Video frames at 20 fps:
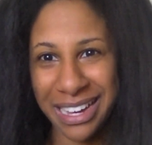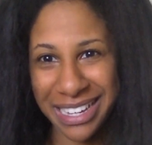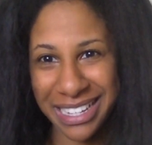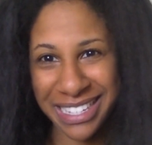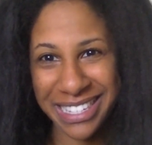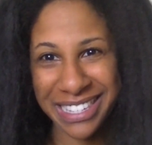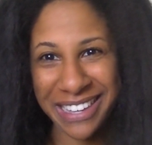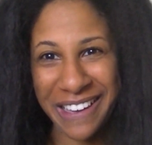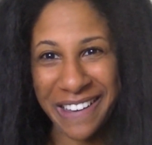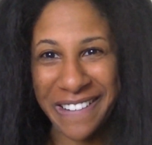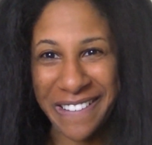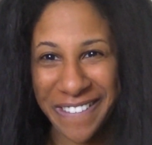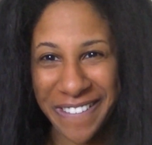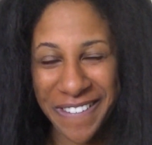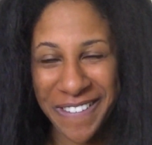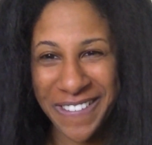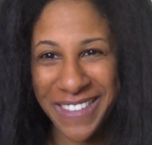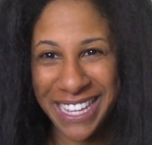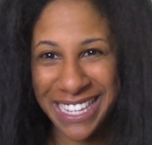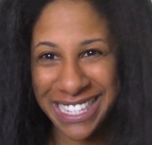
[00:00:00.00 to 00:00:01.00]

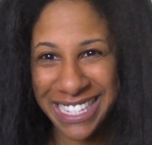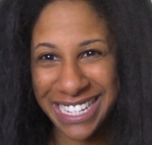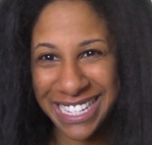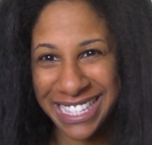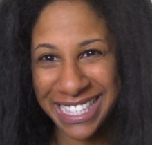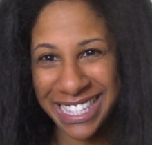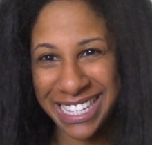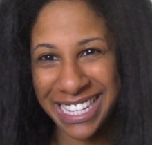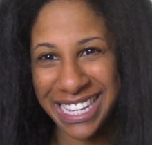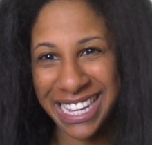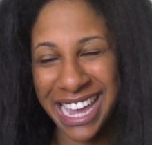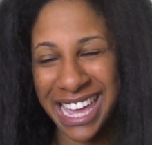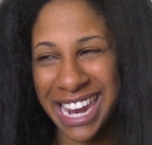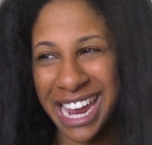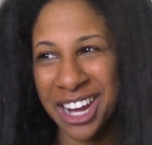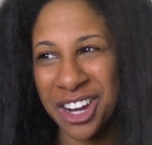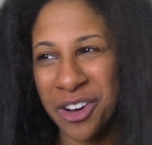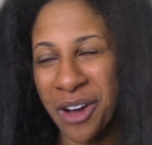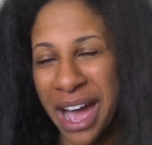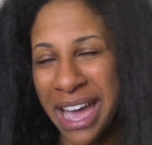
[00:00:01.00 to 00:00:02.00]
So this is the, and
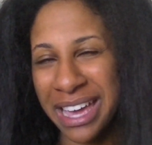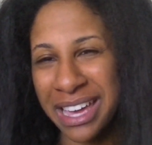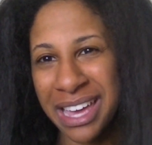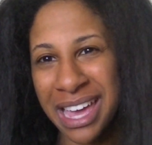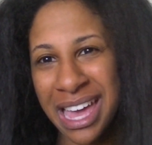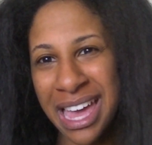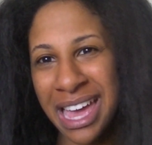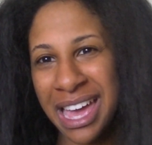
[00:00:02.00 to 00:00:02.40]
I know I,